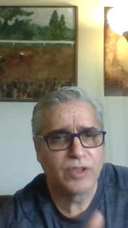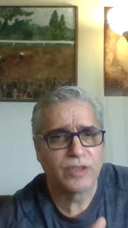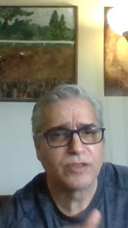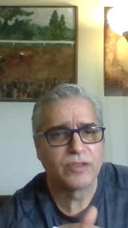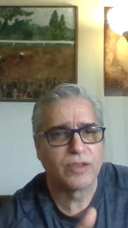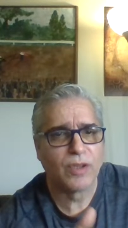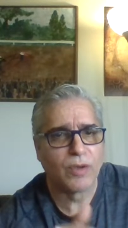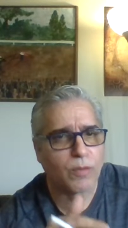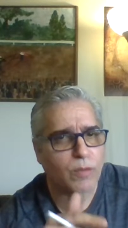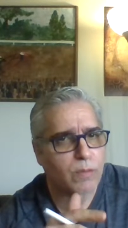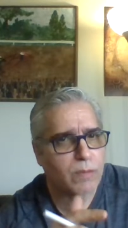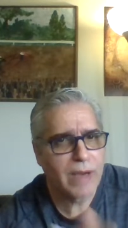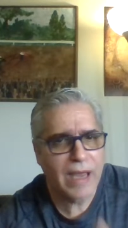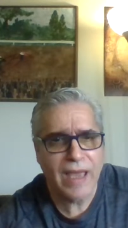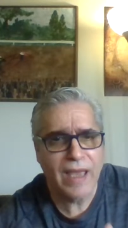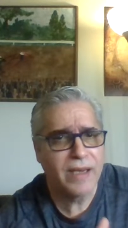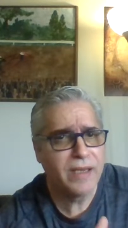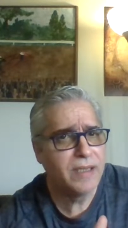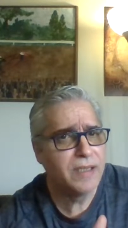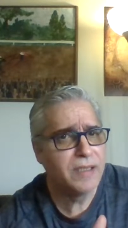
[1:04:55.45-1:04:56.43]
just a
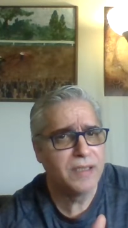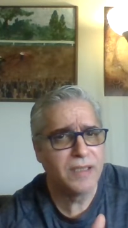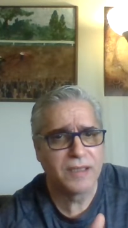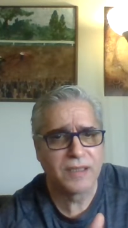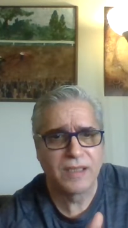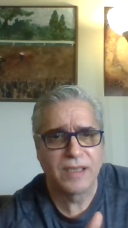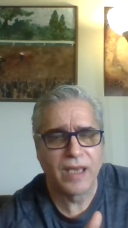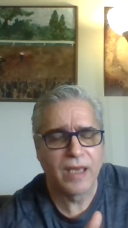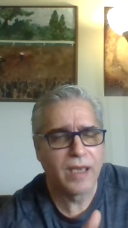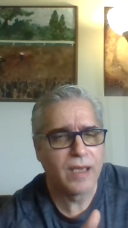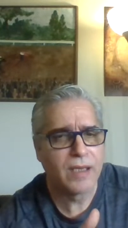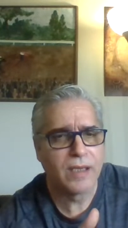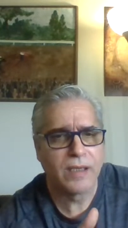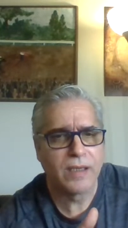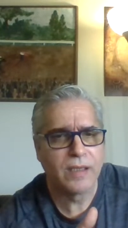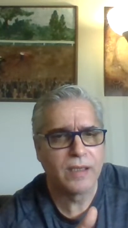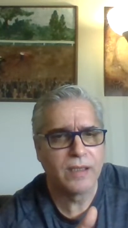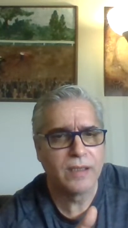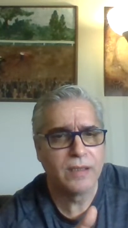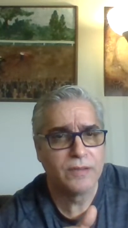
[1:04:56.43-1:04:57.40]
rat in a
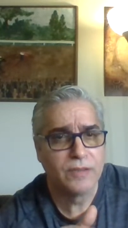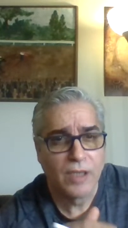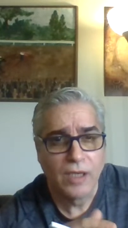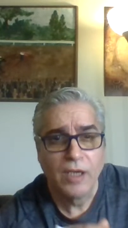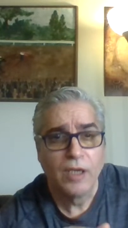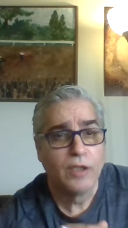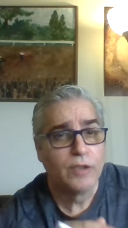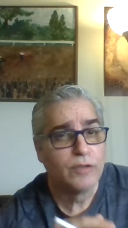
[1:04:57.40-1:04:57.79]
cage.